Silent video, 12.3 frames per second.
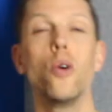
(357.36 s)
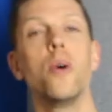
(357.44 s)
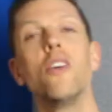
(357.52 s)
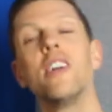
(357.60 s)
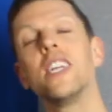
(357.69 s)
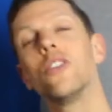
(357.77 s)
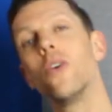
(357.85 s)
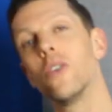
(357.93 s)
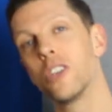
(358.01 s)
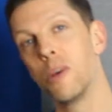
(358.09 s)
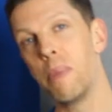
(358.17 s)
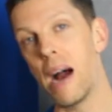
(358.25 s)
We already
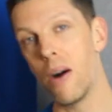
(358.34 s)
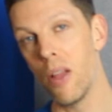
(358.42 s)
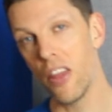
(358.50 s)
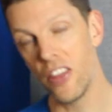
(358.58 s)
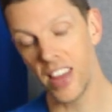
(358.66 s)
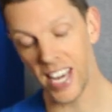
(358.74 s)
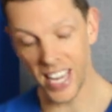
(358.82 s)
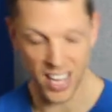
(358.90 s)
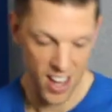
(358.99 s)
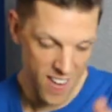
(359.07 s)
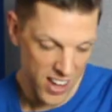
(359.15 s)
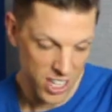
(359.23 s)
talked about the
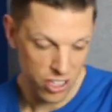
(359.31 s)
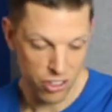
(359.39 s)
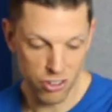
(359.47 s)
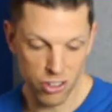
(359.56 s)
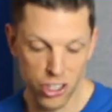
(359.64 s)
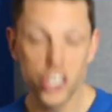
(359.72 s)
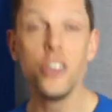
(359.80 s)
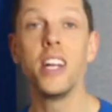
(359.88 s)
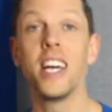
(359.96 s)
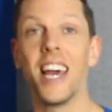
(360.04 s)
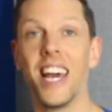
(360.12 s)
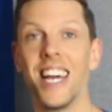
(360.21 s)

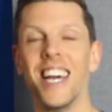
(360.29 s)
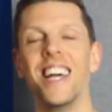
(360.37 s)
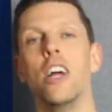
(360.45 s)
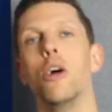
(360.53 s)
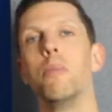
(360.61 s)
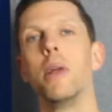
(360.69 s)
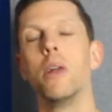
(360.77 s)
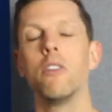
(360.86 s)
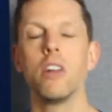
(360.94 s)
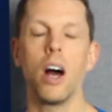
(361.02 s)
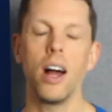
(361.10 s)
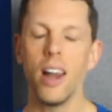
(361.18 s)
tuning key,
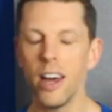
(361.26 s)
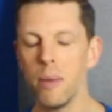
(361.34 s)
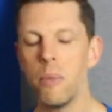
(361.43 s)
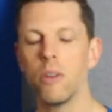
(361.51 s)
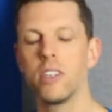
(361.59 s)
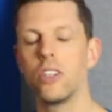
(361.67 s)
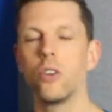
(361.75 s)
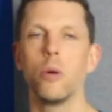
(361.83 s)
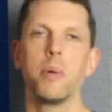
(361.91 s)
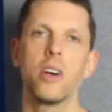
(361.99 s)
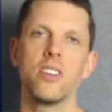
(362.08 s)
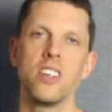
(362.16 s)
but I like the multi-tool
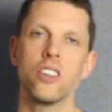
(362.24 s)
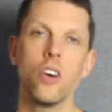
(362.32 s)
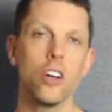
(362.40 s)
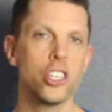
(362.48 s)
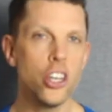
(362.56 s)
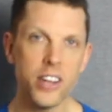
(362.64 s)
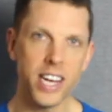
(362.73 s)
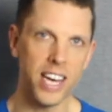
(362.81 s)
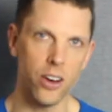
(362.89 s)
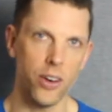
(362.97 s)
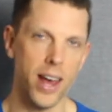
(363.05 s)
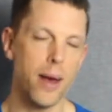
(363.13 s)
because it's got a tuning
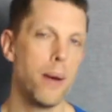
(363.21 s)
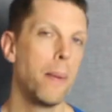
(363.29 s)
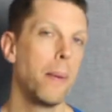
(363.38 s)
key on it.